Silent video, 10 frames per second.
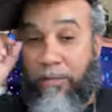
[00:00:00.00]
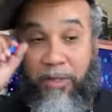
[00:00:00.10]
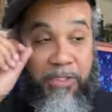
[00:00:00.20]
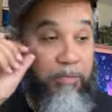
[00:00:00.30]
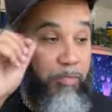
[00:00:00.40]

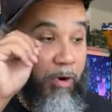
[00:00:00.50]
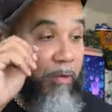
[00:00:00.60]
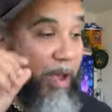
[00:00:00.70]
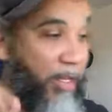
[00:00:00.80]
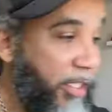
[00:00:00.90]
But your boy
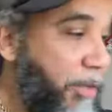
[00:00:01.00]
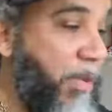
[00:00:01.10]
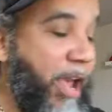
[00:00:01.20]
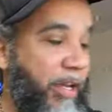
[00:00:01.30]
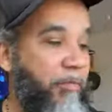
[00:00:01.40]
about to get
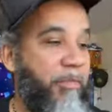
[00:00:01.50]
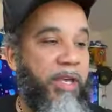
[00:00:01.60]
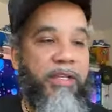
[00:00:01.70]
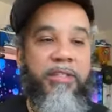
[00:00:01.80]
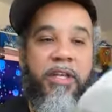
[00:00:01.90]
back in the
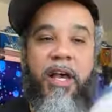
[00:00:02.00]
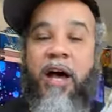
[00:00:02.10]
mix.